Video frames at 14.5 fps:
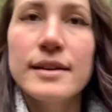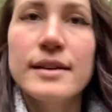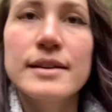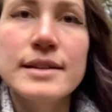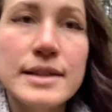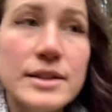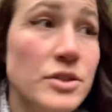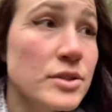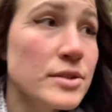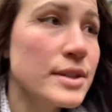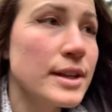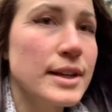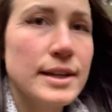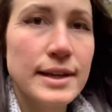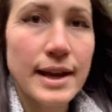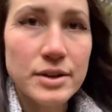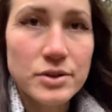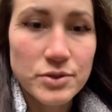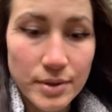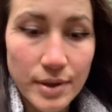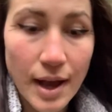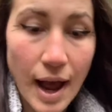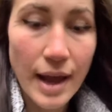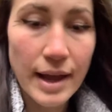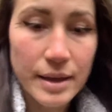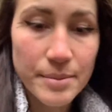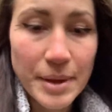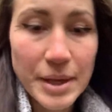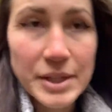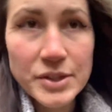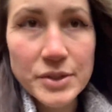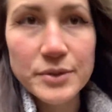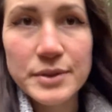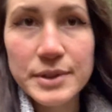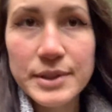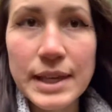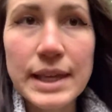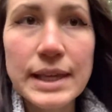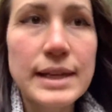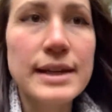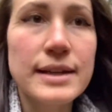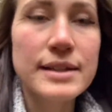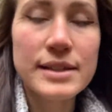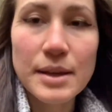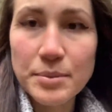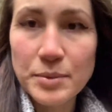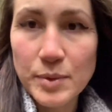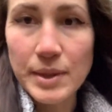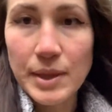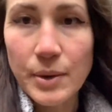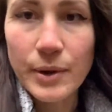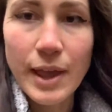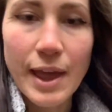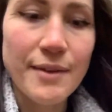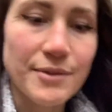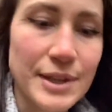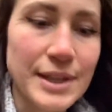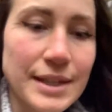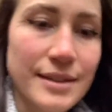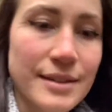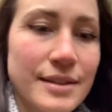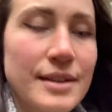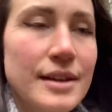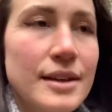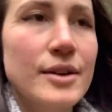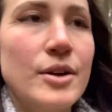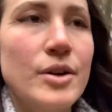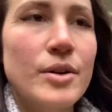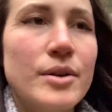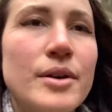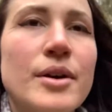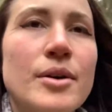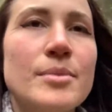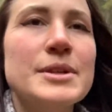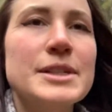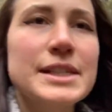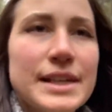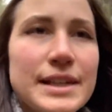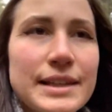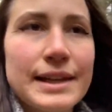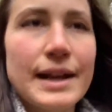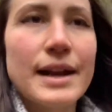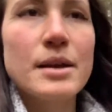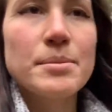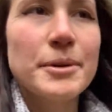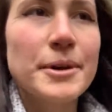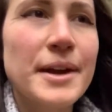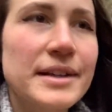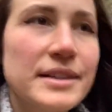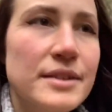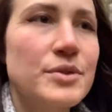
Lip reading: Nature's like a natural high. It makes you feel giddy, except without caffeine. Almost like that hyperactive